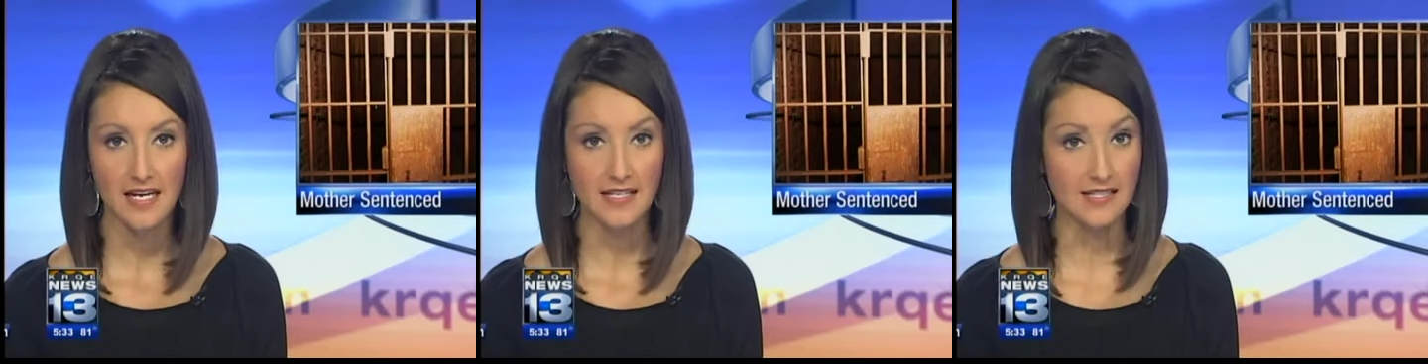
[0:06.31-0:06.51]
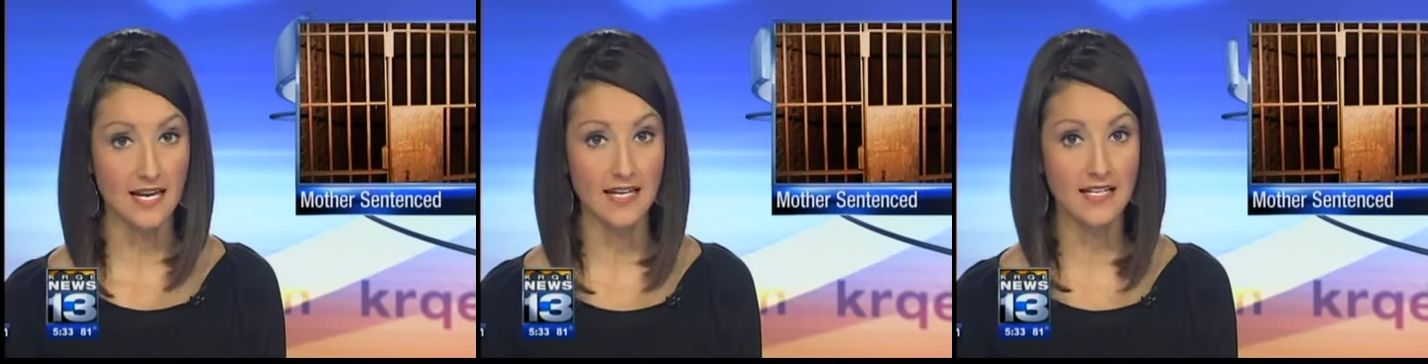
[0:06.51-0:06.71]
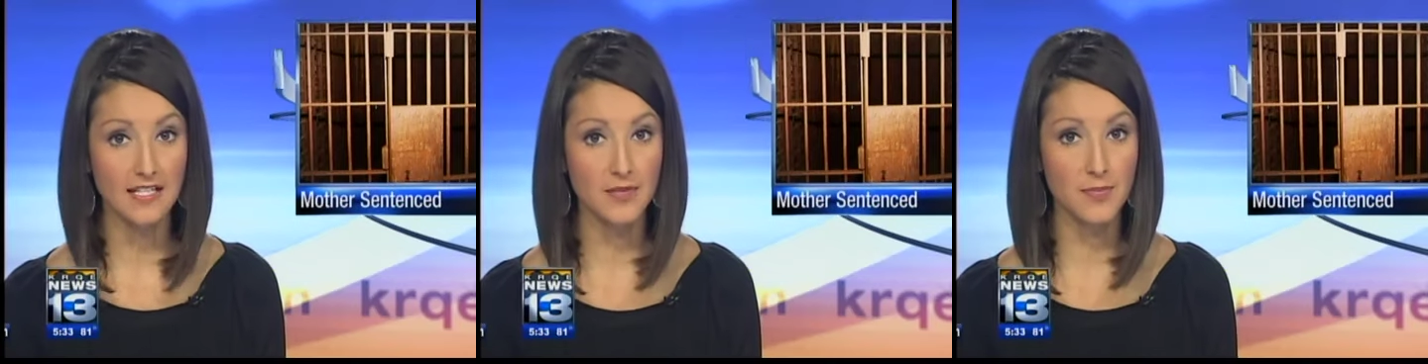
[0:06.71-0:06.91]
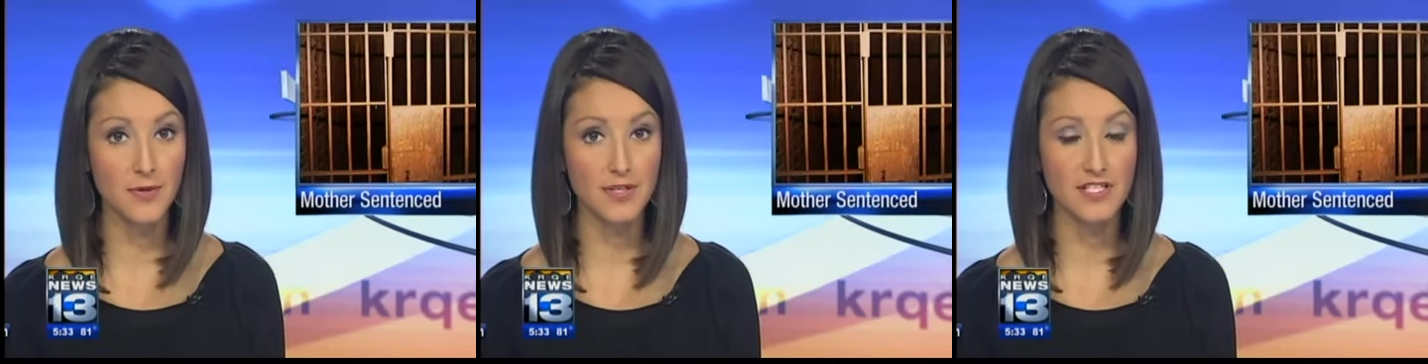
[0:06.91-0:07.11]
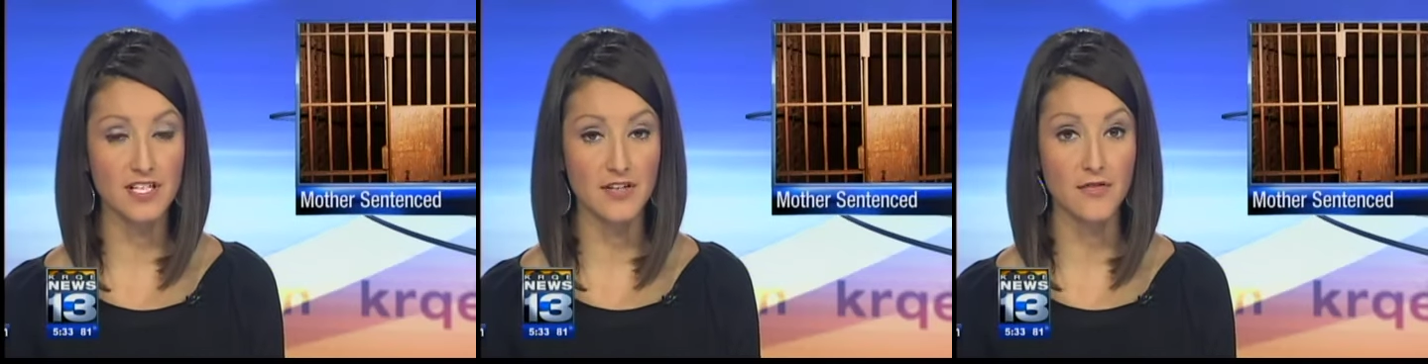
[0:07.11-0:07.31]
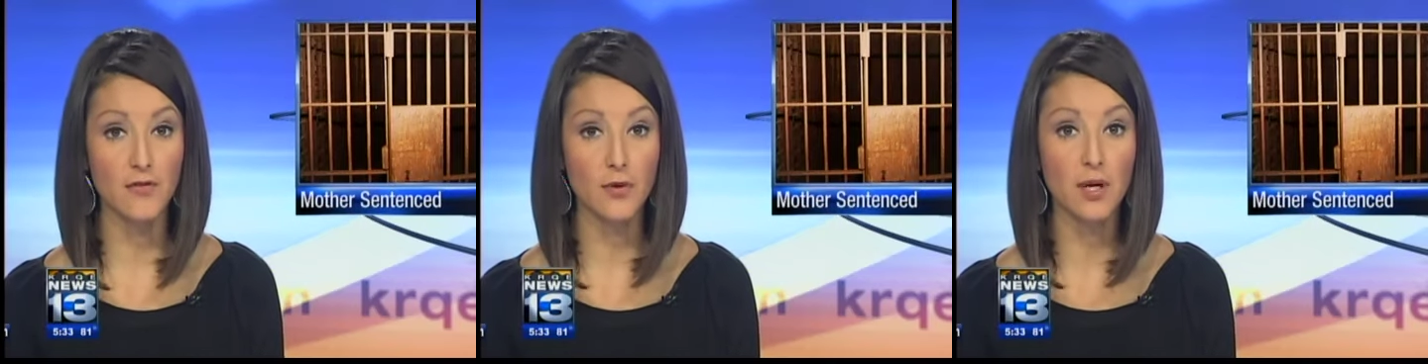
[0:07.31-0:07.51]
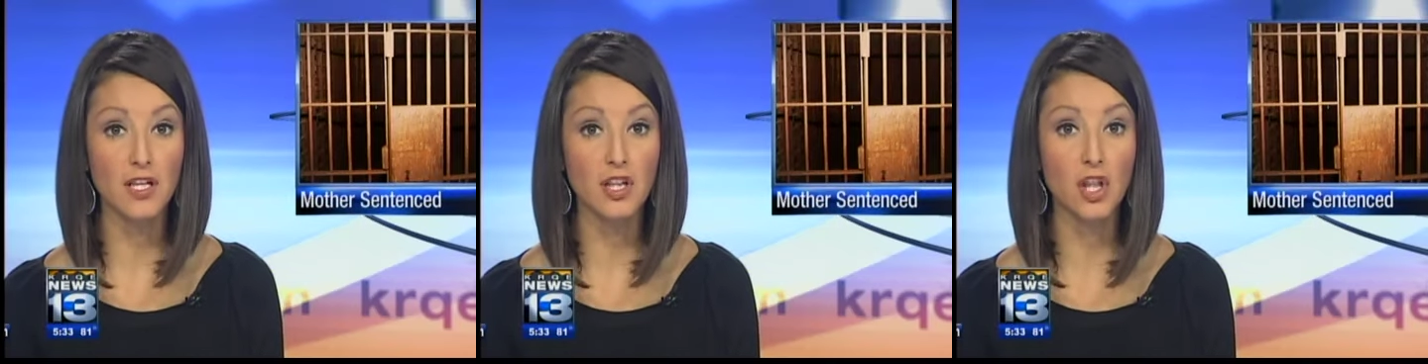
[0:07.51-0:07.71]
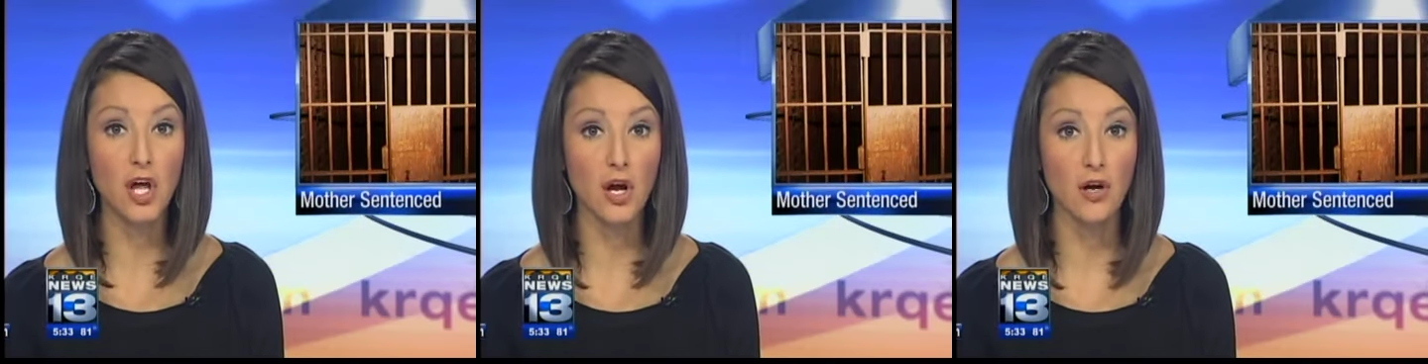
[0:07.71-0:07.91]
is heading to prison for a
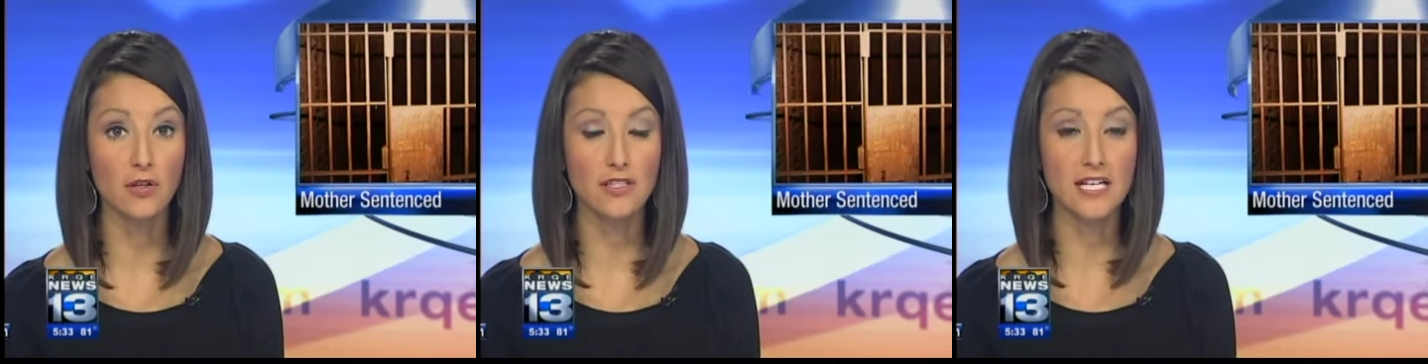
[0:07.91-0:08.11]
long